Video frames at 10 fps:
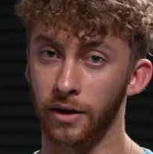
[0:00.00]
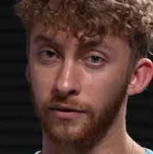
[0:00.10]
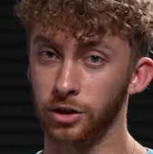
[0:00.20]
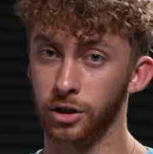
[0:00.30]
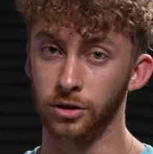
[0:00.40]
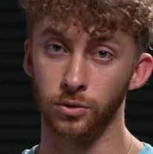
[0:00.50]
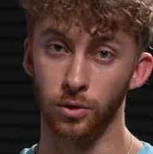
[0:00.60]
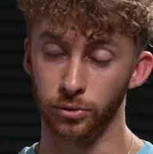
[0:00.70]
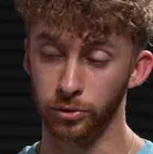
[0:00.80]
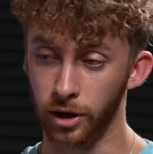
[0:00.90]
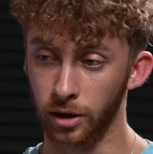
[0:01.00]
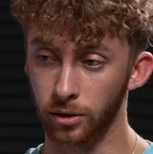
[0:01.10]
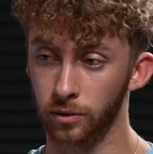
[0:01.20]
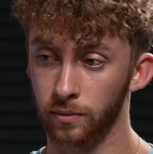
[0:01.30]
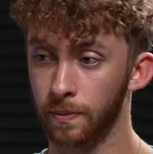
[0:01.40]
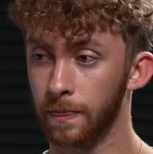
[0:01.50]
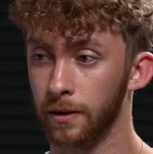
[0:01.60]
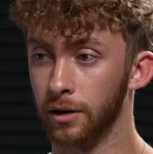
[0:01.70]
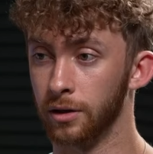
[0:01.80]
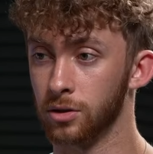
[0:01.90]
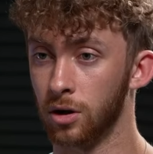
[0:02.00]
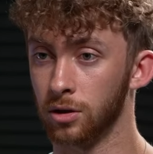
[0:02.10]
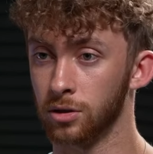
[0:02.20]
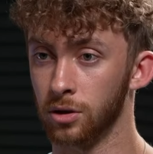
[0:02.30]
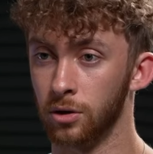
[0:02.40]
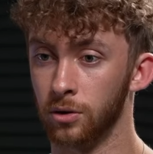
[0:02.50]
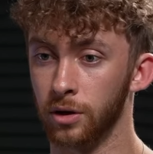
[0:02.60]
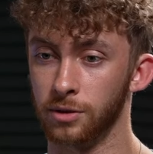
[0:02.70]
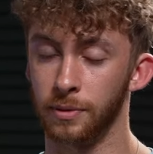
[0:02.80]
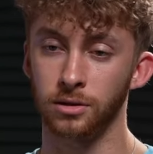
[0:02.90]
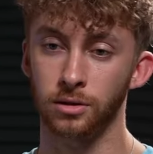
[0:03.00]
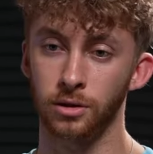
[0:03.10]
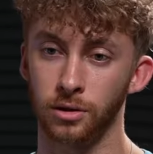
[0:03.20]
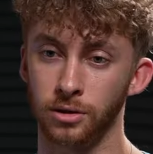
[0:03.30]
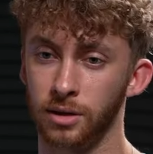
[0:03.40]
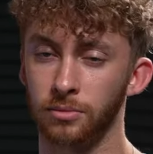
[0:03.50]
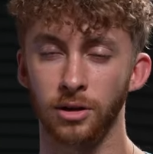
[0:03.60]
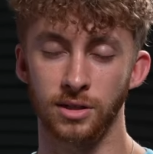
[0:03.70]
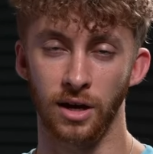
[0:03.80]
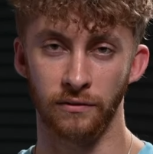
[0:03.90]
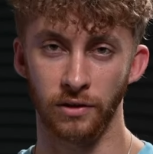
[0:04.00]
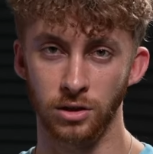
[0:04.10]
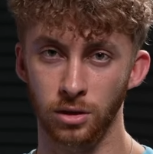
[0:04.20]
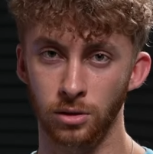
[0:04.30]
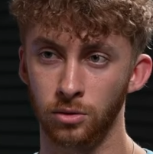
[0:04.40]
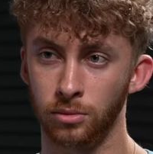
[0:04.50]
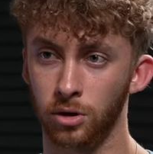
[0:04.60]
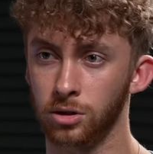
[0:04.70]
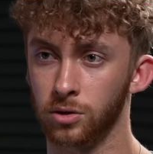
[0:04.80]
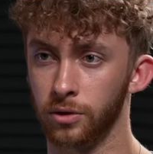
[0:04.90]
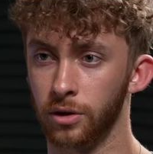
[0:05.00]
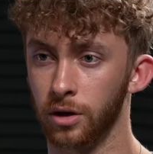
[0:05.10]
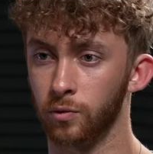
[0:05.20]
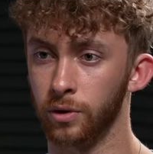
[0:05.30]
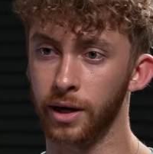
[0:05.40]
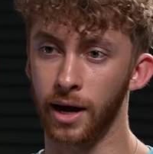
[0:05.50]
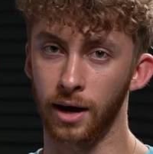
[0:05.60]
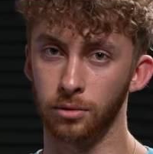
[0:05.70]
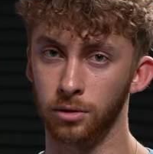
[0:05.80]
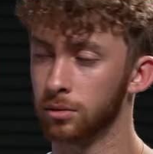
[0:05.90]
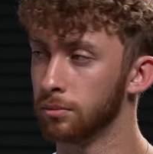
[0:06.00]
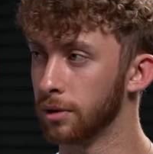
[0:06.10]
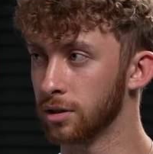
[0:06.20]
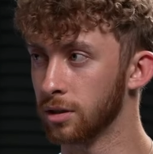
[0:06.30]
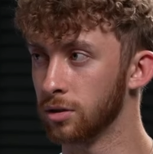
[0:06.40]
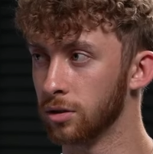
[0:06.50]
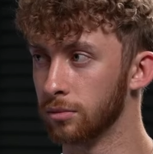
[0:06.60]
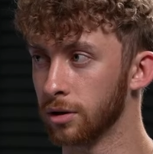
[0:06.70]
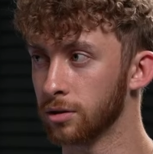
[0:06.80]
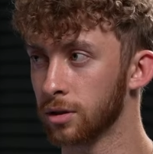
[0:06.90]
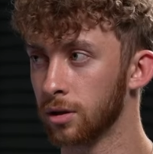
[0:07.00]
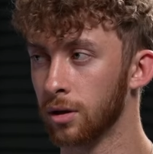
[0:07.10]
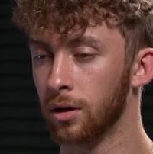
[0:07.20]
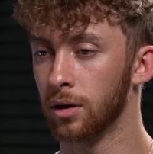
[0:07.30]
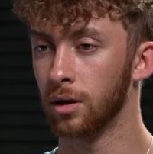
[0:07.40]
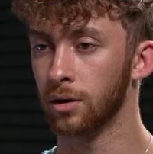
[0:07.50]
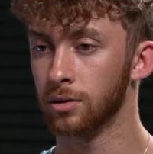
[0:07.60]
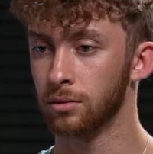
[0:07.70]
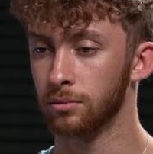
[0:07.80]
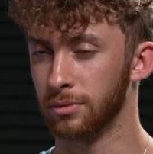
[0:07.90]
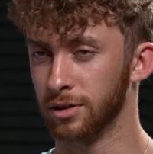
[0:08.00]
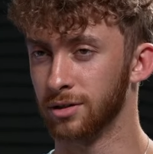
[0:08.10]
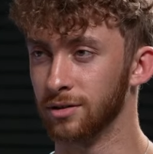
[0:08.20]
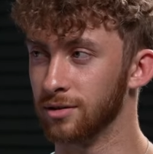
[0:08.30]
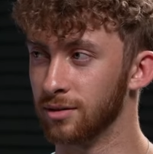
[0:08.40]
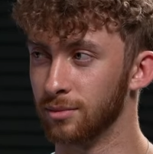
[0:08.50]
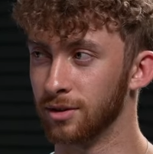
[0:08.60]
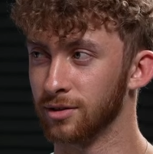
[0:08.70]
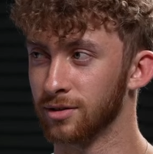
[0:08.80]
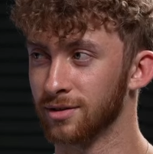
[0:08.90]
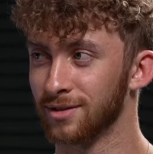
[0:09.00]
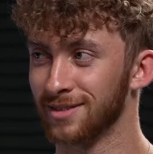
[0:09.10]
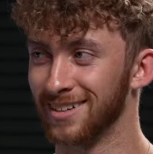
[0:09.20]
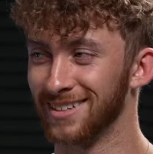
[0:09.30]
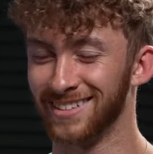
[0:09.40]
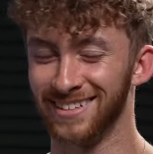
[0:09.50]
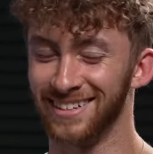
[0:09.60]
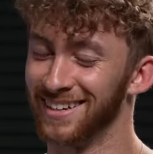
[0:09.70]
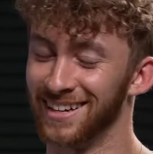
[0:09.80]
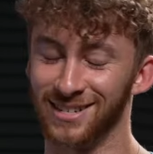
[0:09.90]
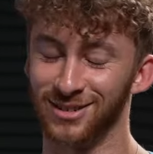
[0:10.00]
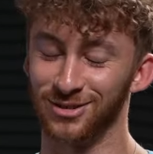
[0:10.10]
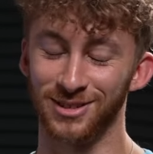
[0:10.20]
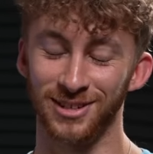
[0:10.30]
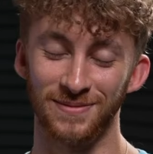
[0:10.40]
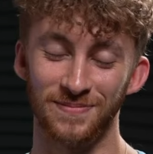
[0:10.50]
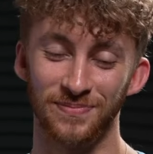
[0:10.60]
FHA 203K loan. It's basically the same thing as a FHA loan, but also with a rehab mixed into the mix. Mixed into the mix. That's interesting.